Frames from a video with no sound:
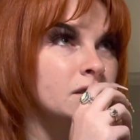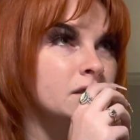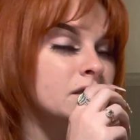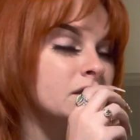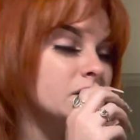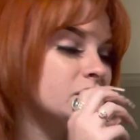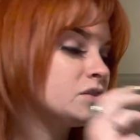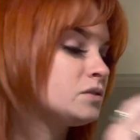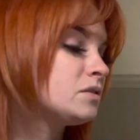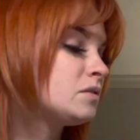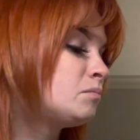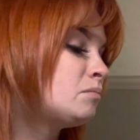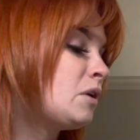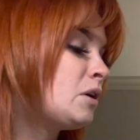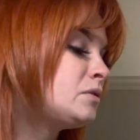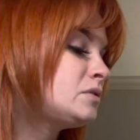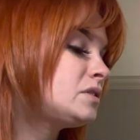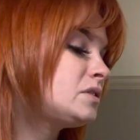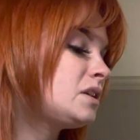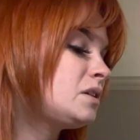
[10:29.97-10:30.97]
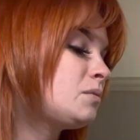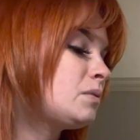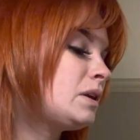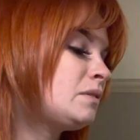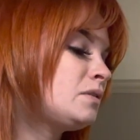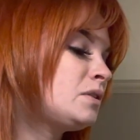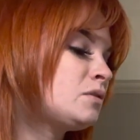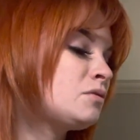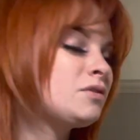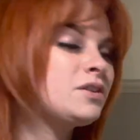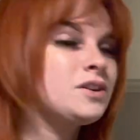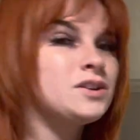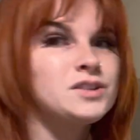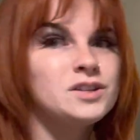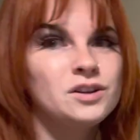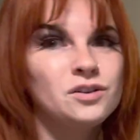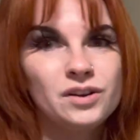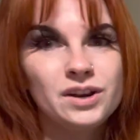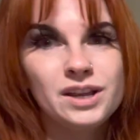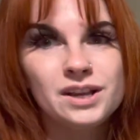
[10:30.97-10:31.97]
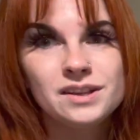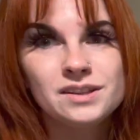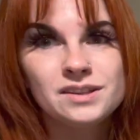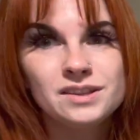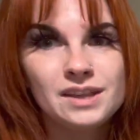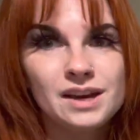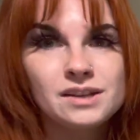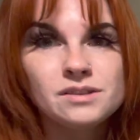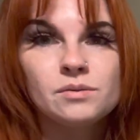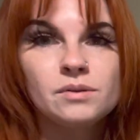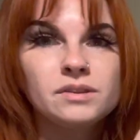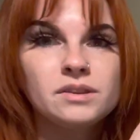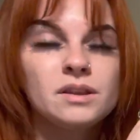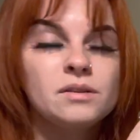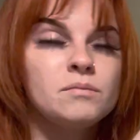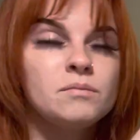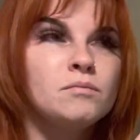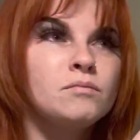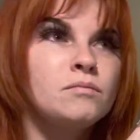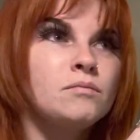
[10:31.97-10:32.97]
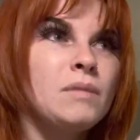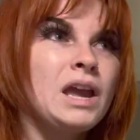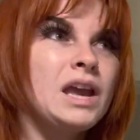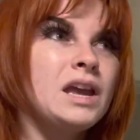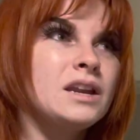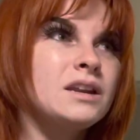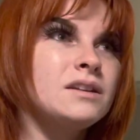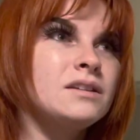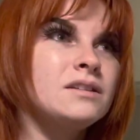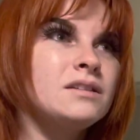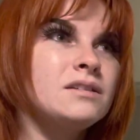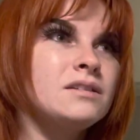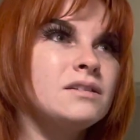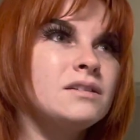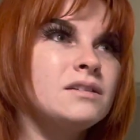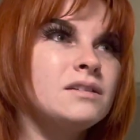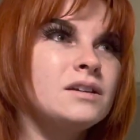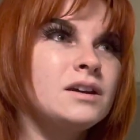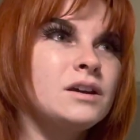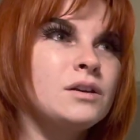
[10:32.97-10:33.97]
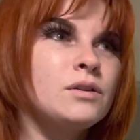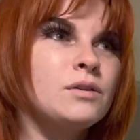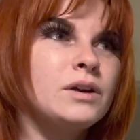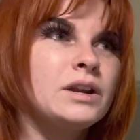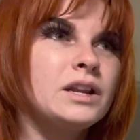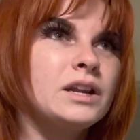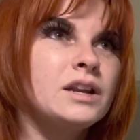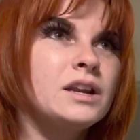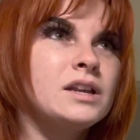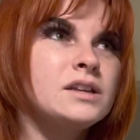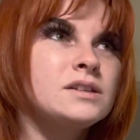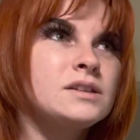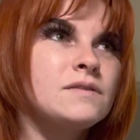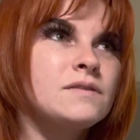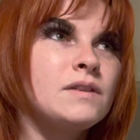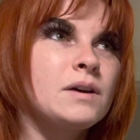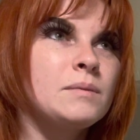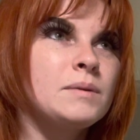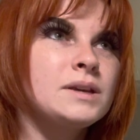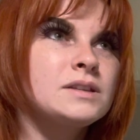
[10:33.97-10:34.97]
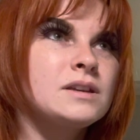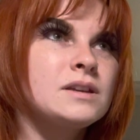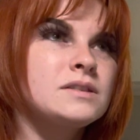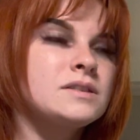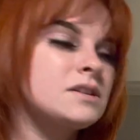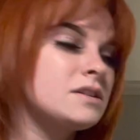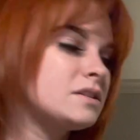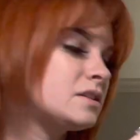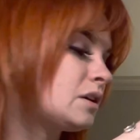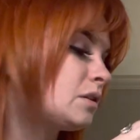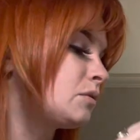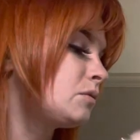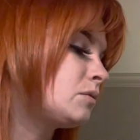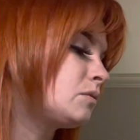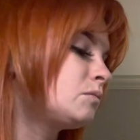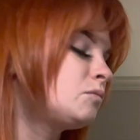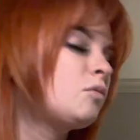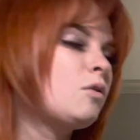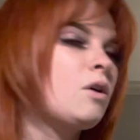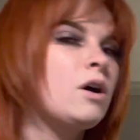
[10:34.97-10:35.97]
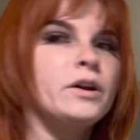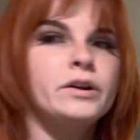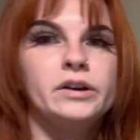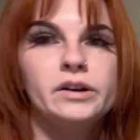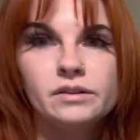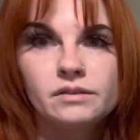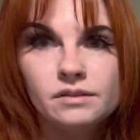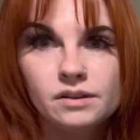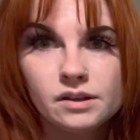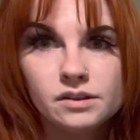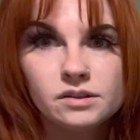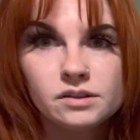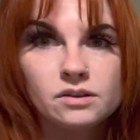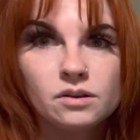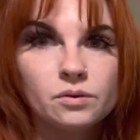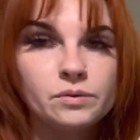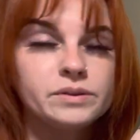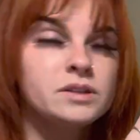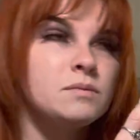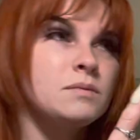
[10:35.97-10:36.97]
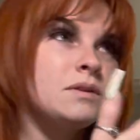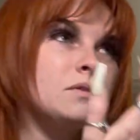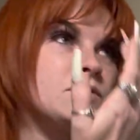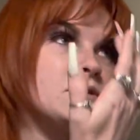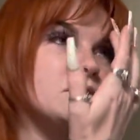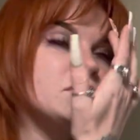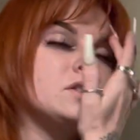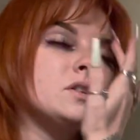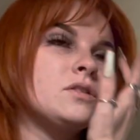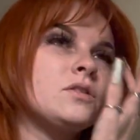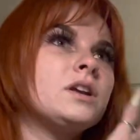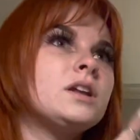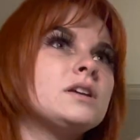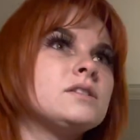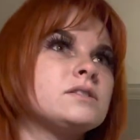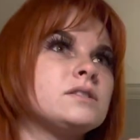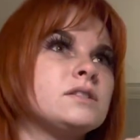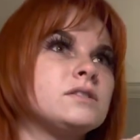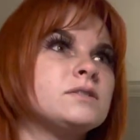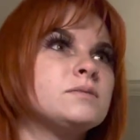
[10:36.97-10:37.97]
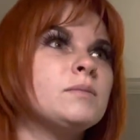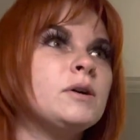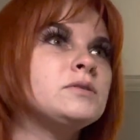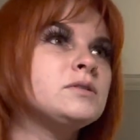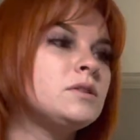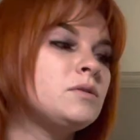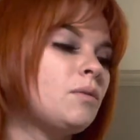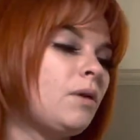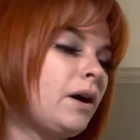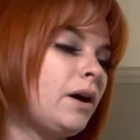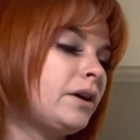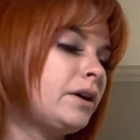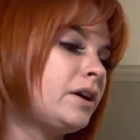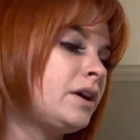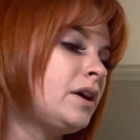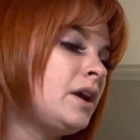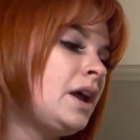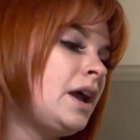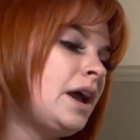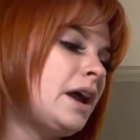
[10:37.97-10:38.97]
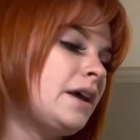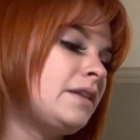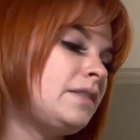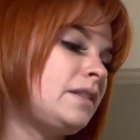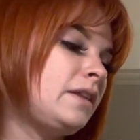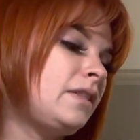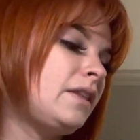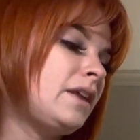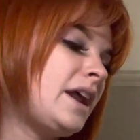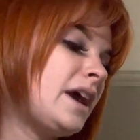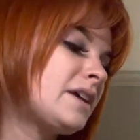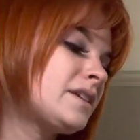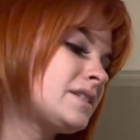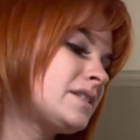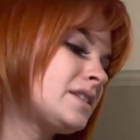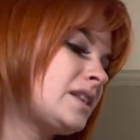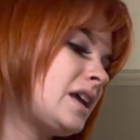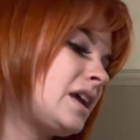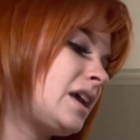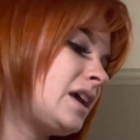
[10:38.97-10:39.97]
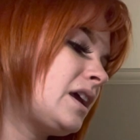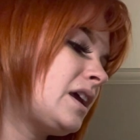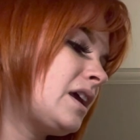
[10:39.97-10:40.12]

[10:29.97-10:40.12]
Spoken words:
there's mostly whatever the first ingredient, that's what the main ingredient is, if that makes sense. So water is always gonna be the first ingredient, so it's mostly water. And then the next thing